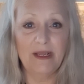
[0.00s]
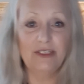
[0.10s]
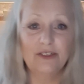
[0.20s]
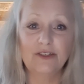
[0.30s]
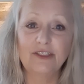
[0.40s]

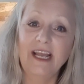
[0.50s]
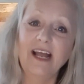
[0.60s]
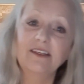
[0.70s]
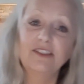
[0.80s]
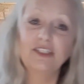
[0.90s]
or
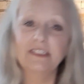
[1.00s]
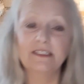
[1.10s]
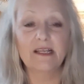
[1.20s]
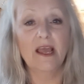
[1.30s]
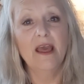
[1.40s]
challenges,
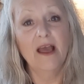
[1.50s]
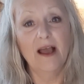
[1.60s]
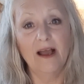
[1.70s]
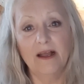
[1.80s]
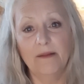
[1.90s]

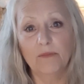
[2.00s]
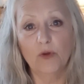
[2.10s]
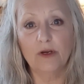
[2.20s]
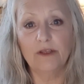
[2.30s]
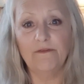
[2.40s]
or
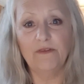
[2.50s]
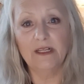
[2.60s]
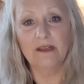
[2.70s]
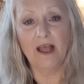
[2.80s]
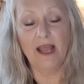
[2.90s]
you feel
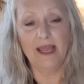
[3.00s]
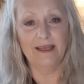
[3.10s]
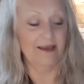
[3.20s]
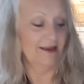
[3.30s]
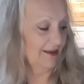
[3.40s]
like
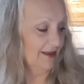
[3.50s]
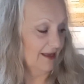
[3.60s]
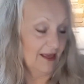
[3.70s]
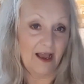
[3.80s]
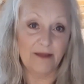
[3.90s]

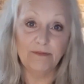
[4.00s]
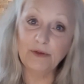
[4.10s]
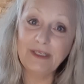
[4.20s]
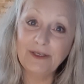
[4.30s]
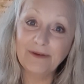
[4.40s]
I'm
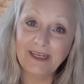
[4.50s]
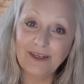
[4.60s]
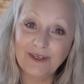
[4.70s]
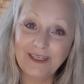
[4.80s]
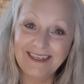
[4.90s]
doing you any
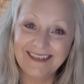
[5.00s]
good,